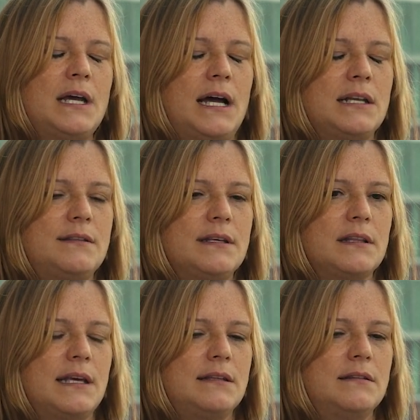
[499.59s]
And I think
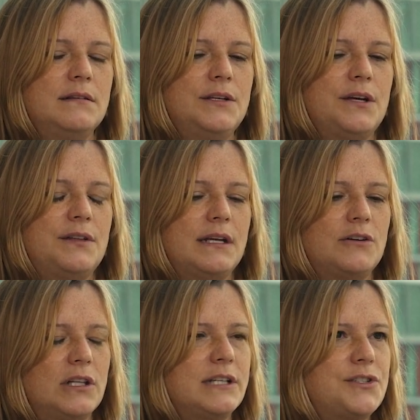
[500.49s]
they
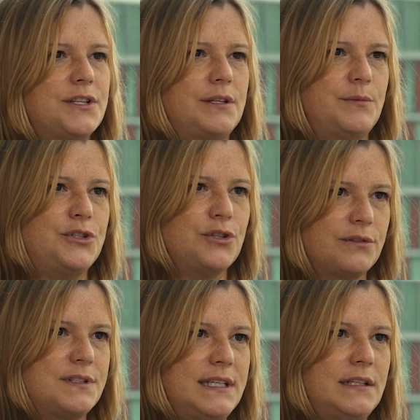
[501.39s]
acknowledged that the
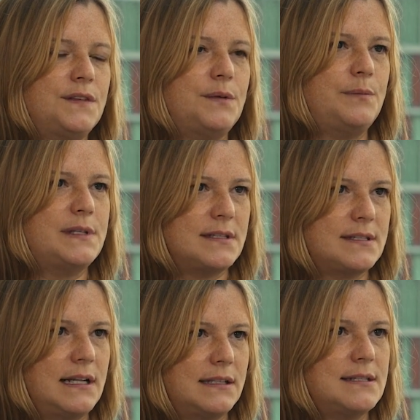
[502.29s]
maturity of the
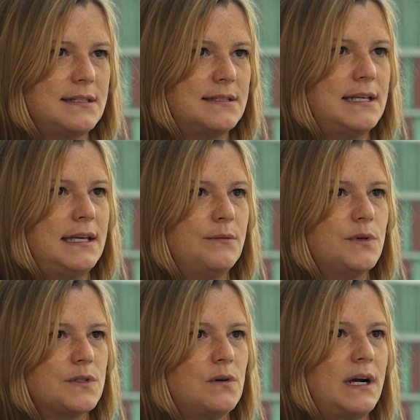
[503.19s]
business analysis team
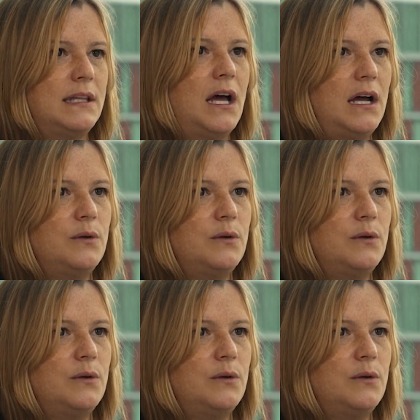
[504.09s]
was quite low,